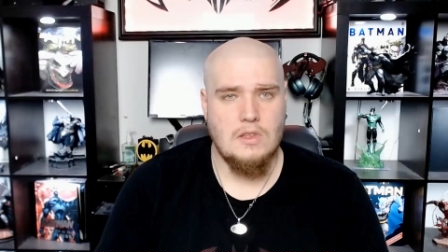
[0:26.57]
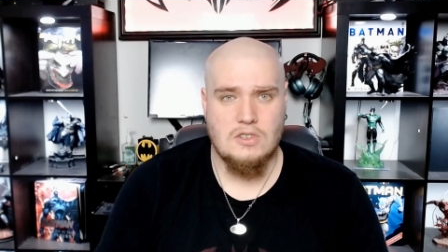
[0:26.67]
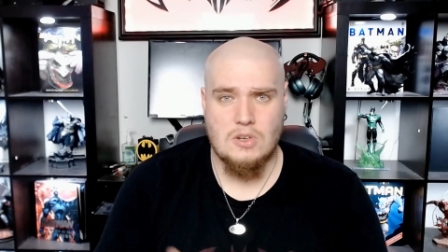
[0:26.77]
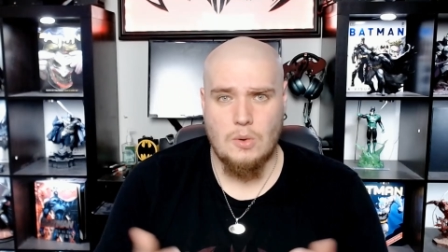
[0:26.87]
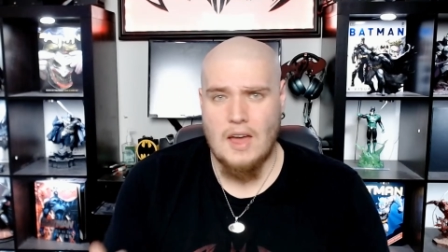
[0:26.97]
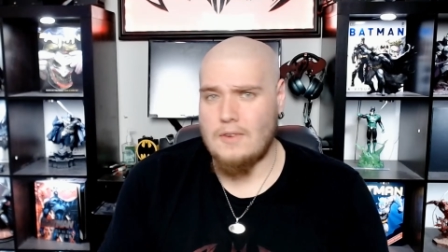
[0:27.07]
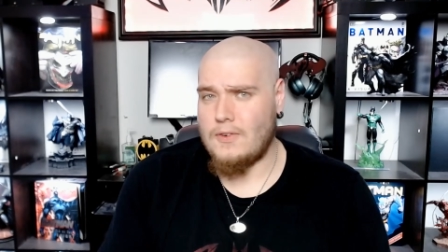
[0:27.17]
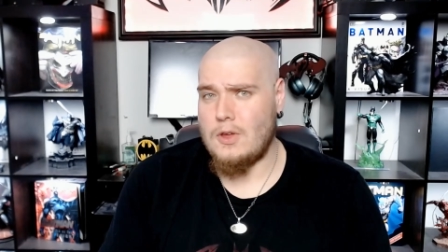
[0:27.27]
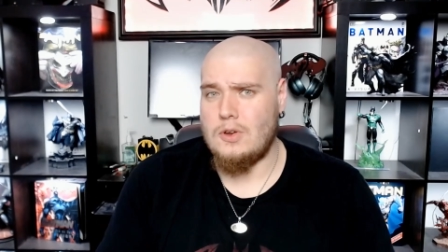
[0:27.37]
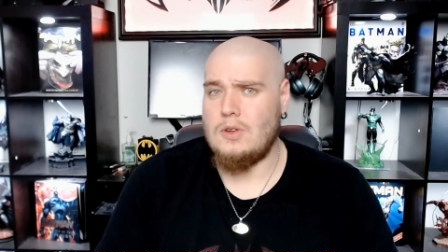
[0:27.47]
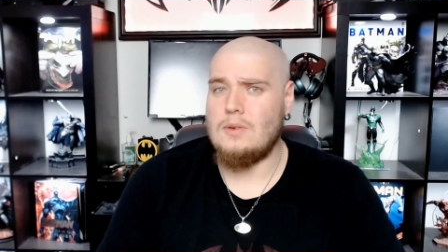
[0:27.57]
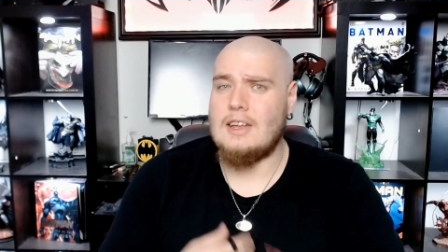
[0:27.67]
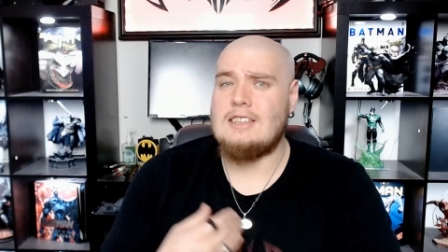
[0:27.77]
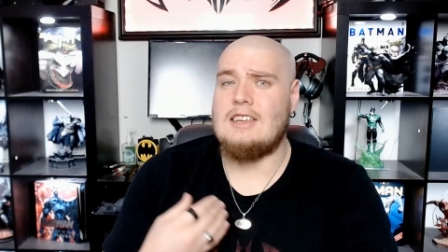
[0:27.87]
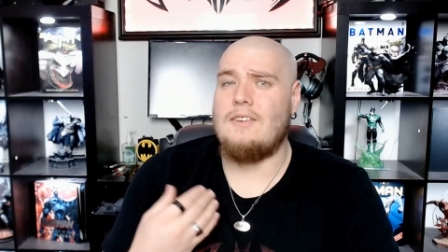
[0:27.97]
So without further ado,
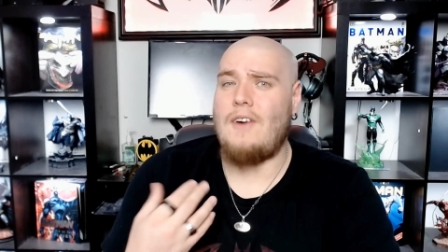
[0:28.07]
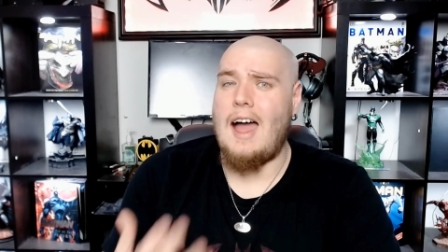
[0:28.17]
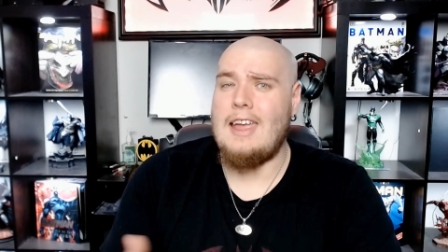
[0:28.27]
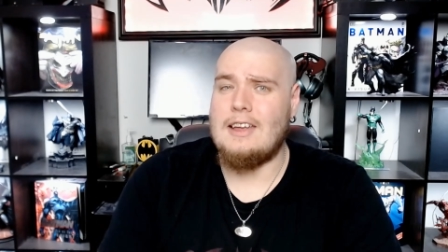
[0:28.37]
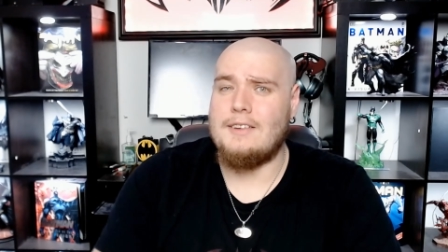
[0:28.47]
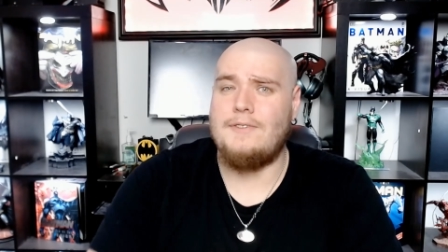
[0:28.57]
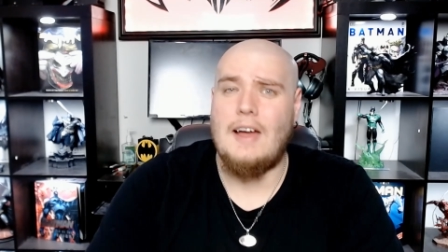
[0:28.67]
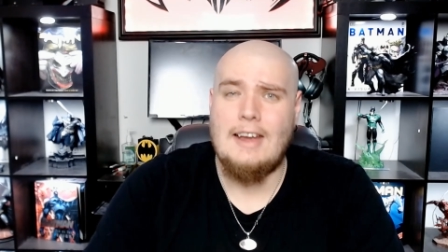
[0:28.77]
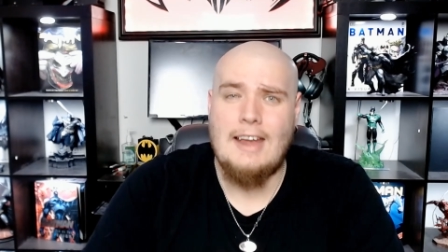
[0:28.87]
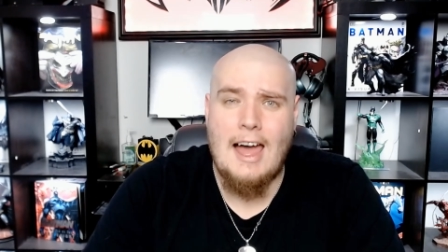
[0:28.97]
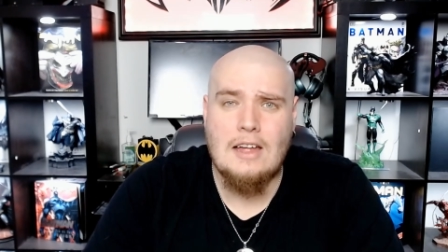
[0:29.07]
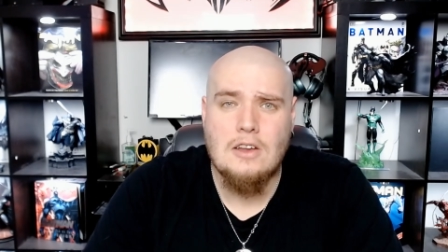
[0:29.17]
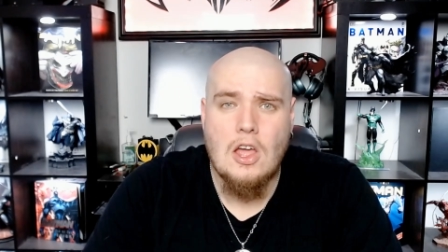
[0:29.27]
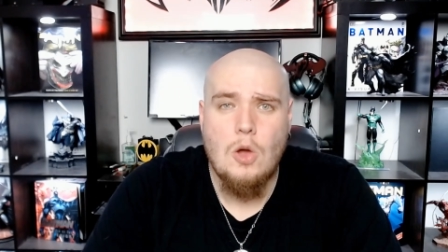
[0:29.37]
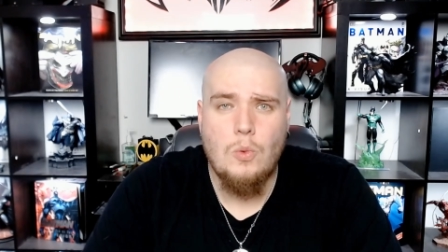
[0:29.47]
let's see if I can find
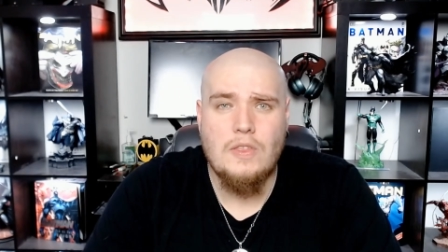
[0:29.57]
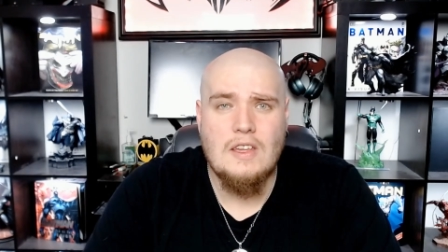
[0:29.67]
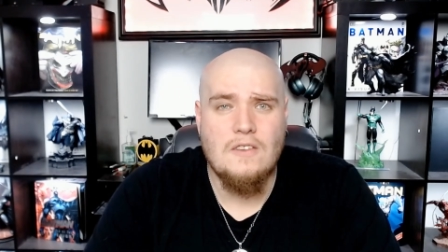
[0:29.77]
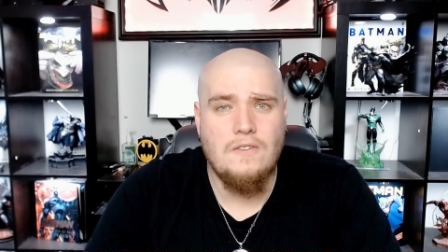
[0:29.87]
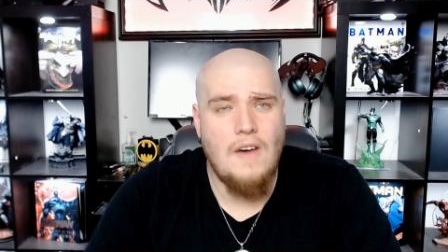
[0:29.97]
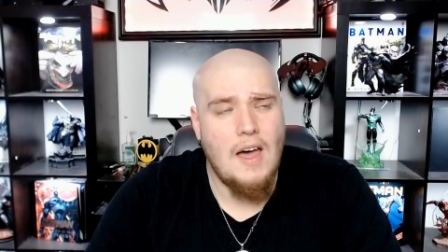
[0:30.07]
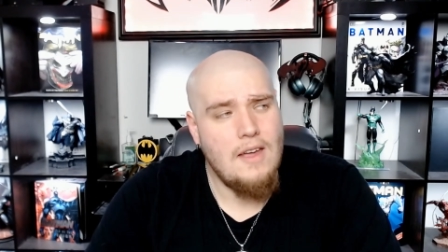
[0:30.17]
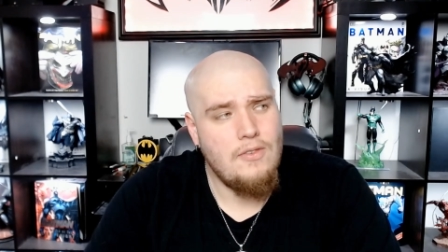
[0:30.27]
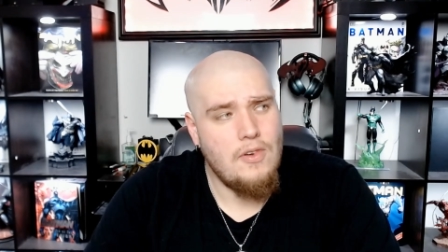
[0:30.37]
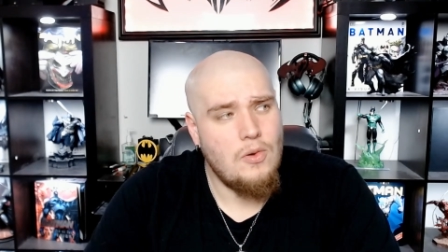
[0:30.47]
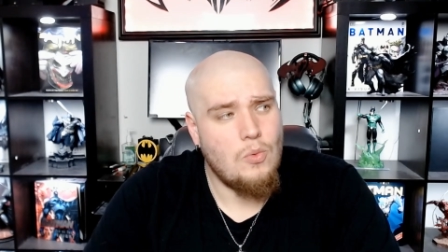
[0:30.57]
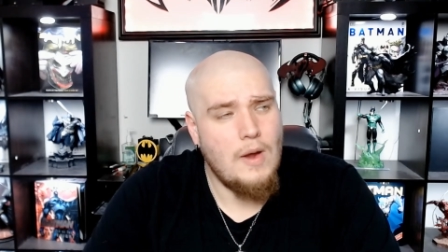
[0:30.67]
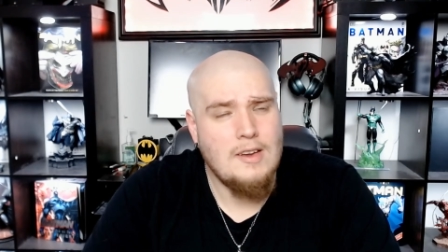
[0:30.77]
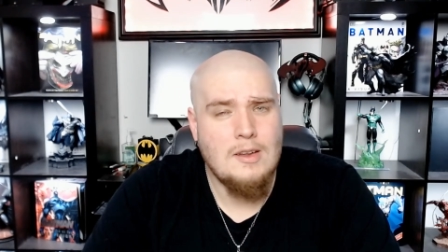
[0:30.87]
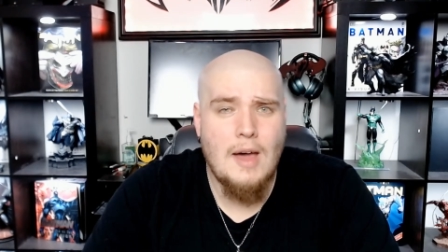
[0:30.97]
out what these five
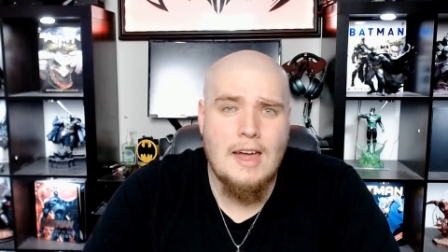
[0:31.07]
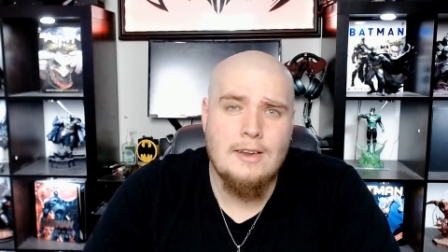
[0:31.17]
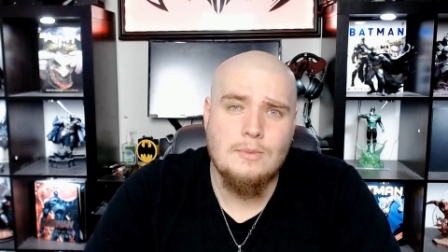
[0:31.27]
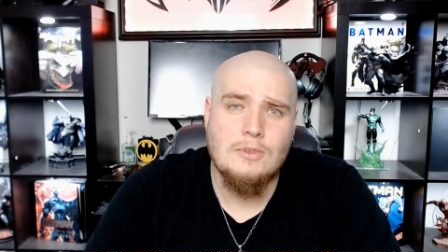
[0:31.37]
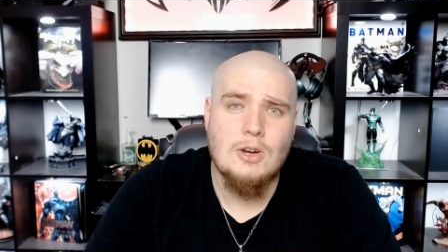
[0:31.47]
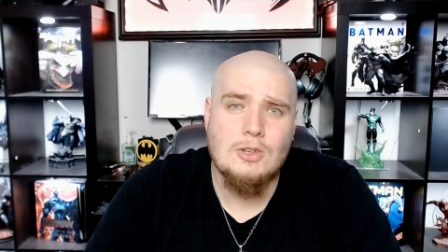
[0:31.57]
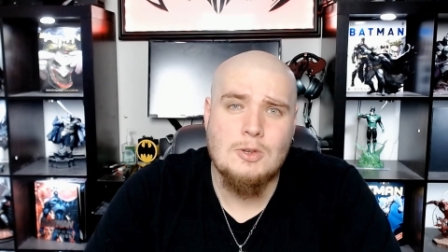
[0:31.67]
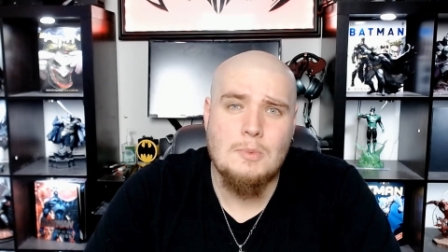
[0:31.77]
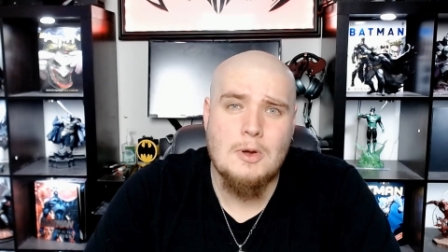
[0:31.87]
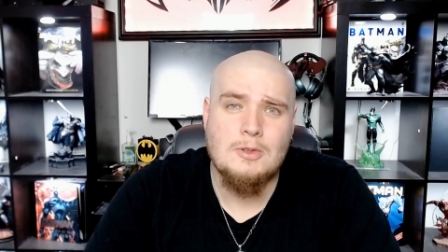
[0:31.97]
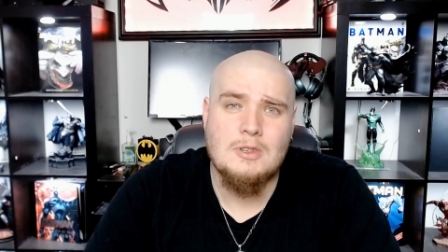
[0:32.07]
random items are supposed to